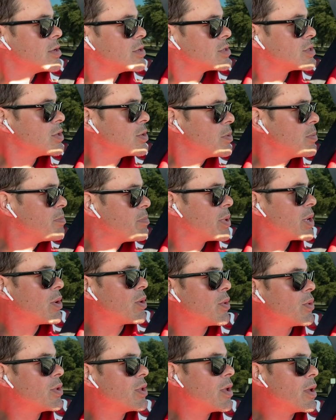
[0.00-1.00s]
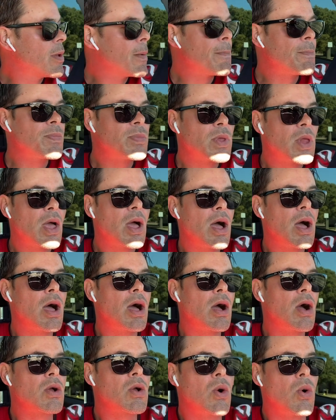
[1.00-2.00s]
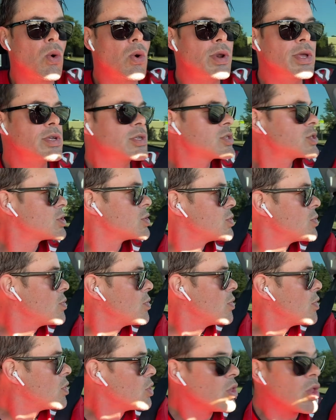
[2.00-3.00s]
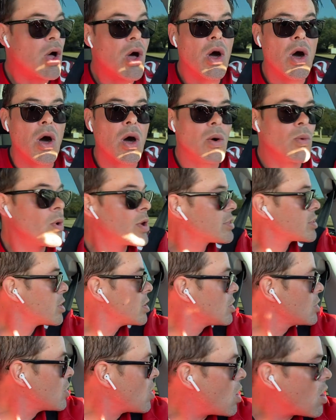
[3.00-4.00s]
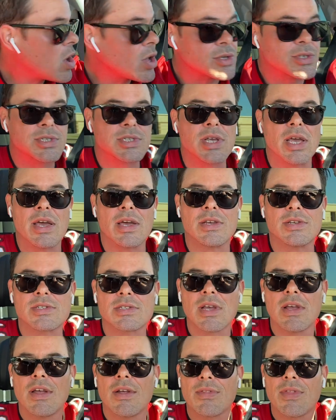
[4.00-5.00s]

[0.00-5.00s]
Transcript: to build uh, according to law, what the law says.